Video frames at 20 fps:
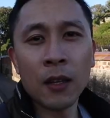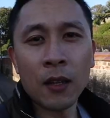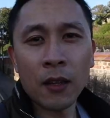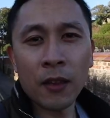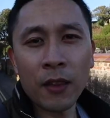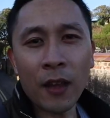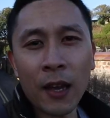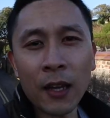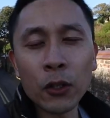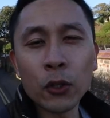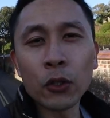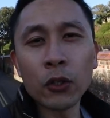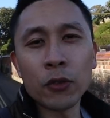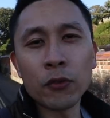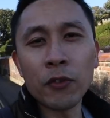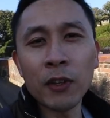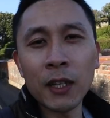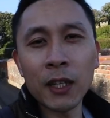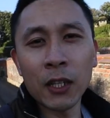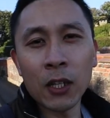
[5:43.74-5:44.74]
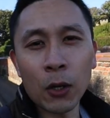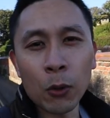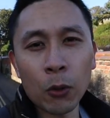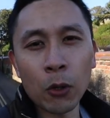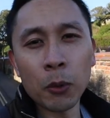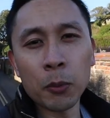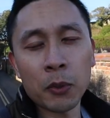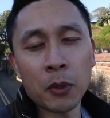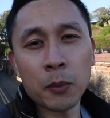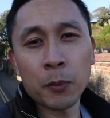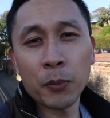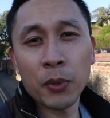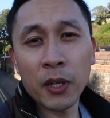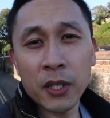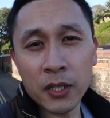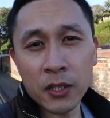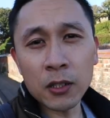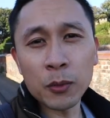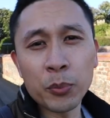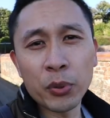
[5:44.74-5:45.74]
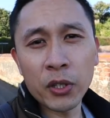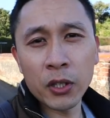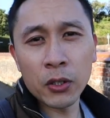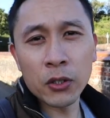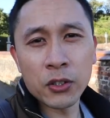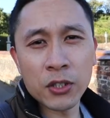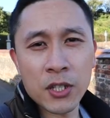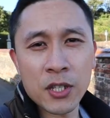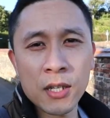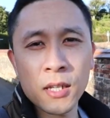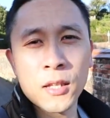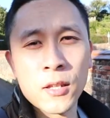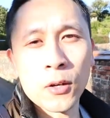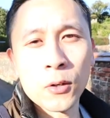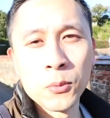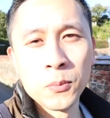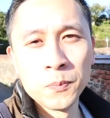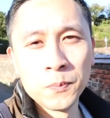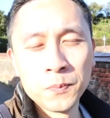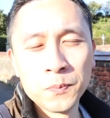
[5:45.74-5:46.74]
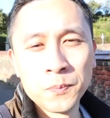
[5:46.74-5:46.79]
that I couldn't really go up, but it's still pretty good to see though.